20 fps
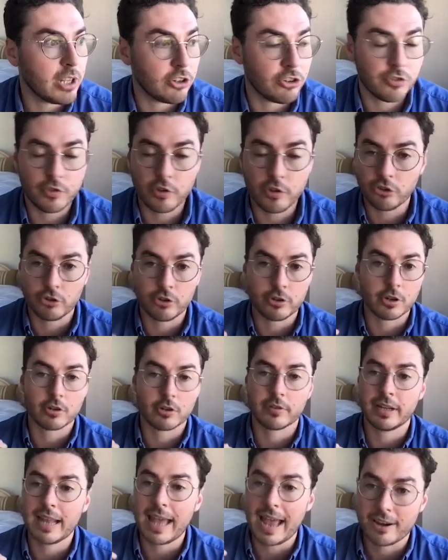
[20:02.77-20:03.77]
she finished her
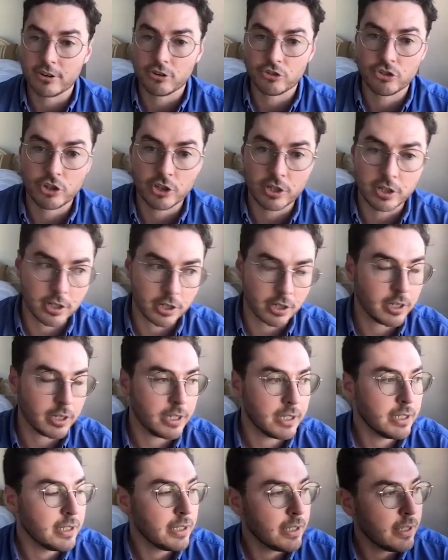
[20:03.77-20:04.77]
degree last year
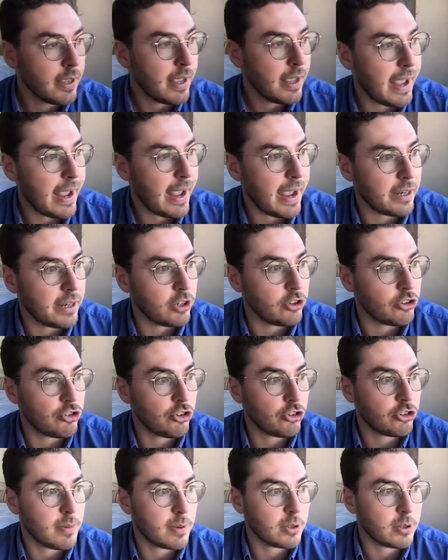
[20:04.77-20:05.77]
and is
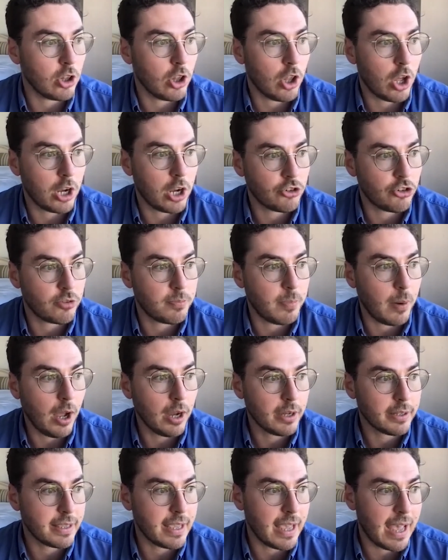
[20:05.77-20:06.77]
just about to launch this
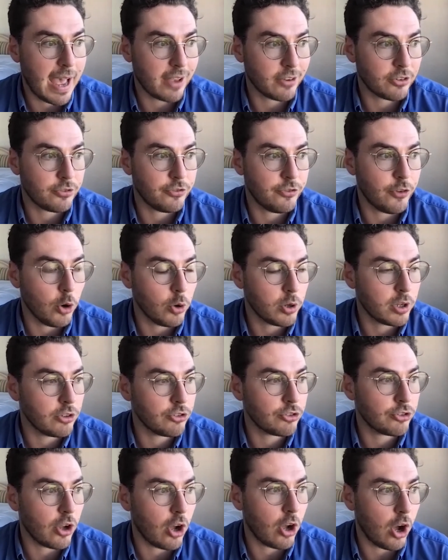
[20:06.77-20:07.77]
podcast
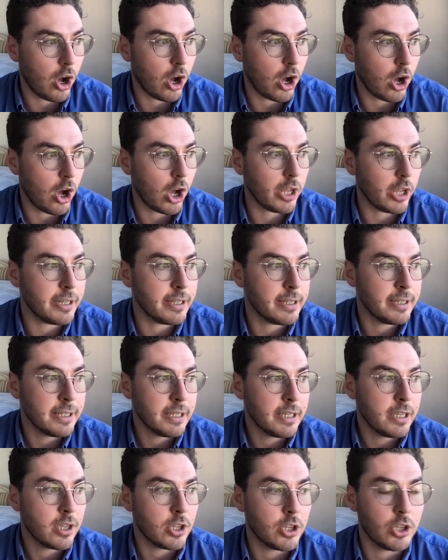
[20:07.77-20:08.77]
focused on
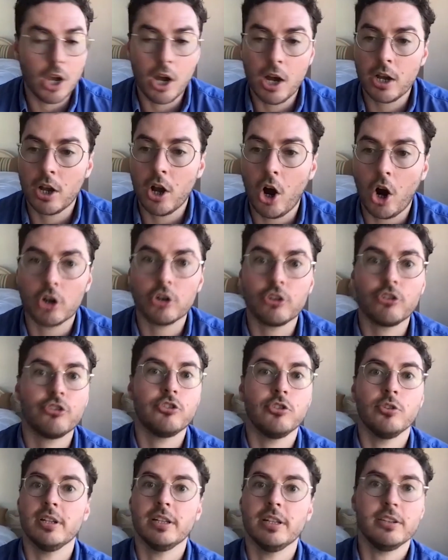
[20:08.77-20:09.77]
young art
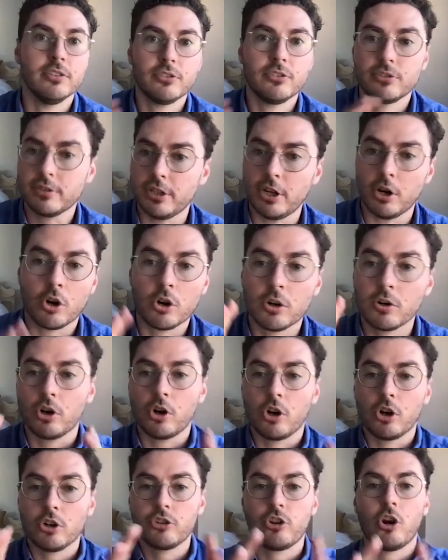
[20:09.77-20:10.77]
students.
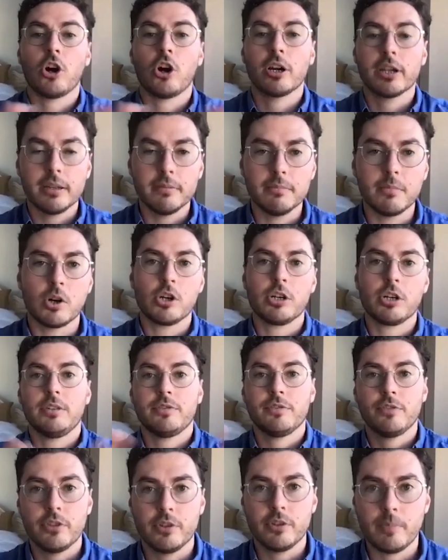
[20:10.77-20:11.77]
Her target
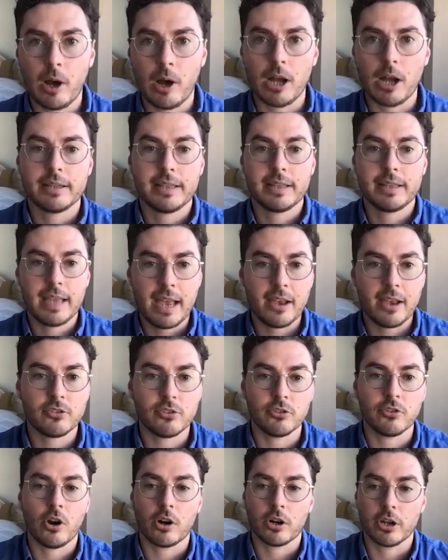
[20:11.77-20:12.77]
market for the podcast
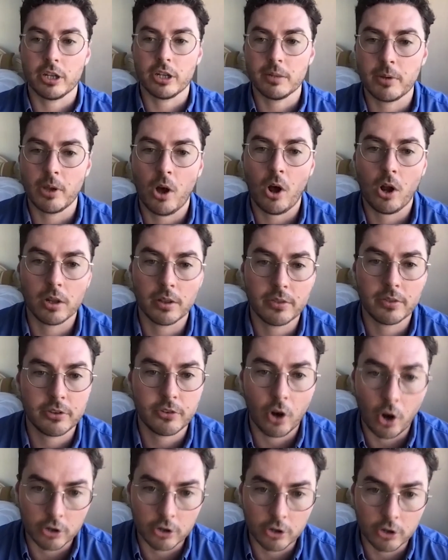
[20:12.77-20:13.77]
are going to be all of these
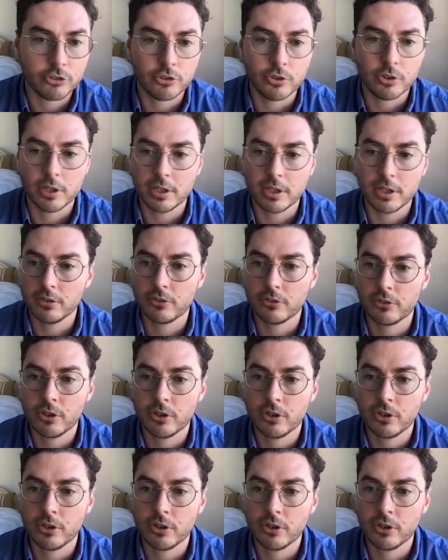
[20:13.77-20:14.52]
art students,